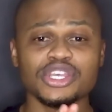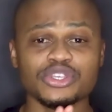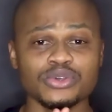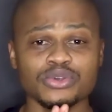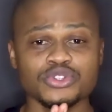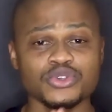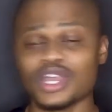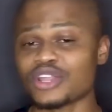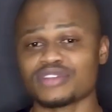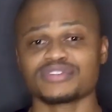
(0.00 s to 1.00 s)
you took
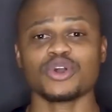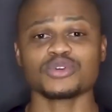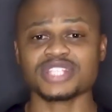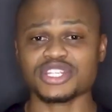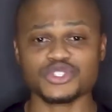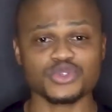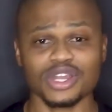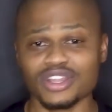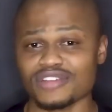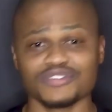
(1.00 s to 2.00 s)
a lot of notes, that you took
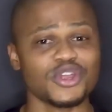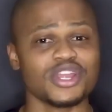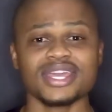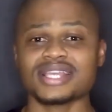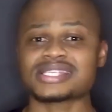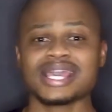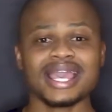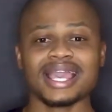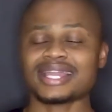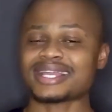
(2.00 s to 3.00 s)
a lot of learnings.
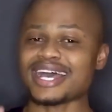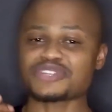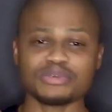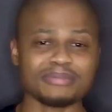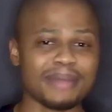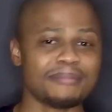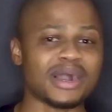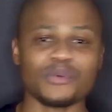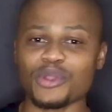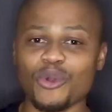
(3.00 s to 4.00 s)
And guys,
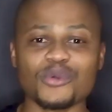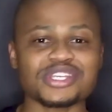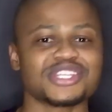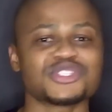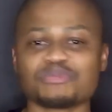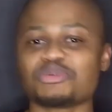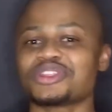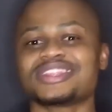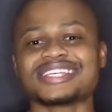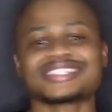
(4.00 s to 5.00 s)
remember, we always need to
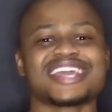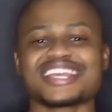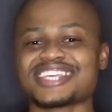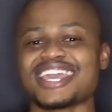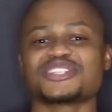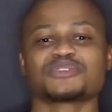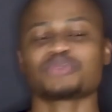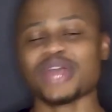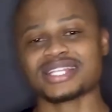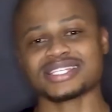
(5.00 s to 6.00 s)
put these things into
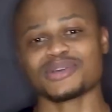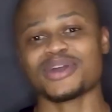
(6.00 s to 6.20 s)
practice.